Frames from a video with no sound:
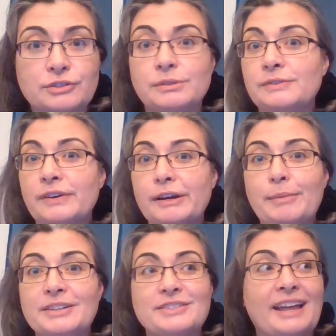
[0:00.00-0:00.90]
So it's very
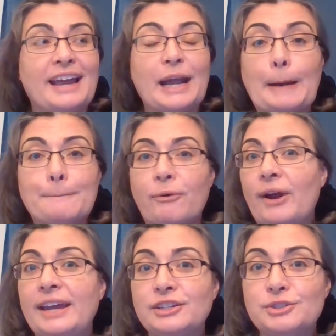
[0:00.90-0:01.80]
much like
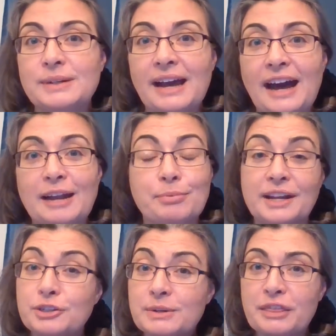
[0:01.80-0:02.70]
praying to a God,
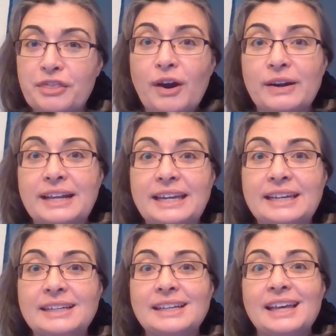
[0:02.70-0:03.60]
praying to an
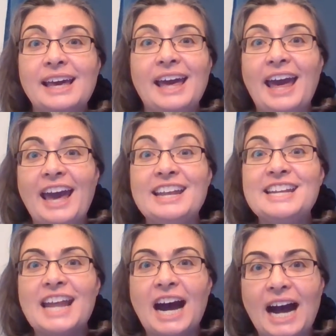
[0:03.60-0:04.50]
authority
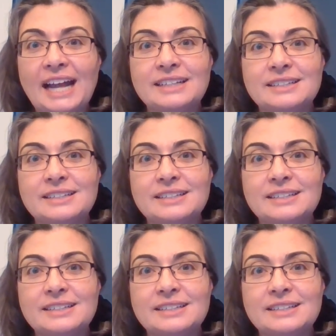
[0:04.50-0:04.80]
and not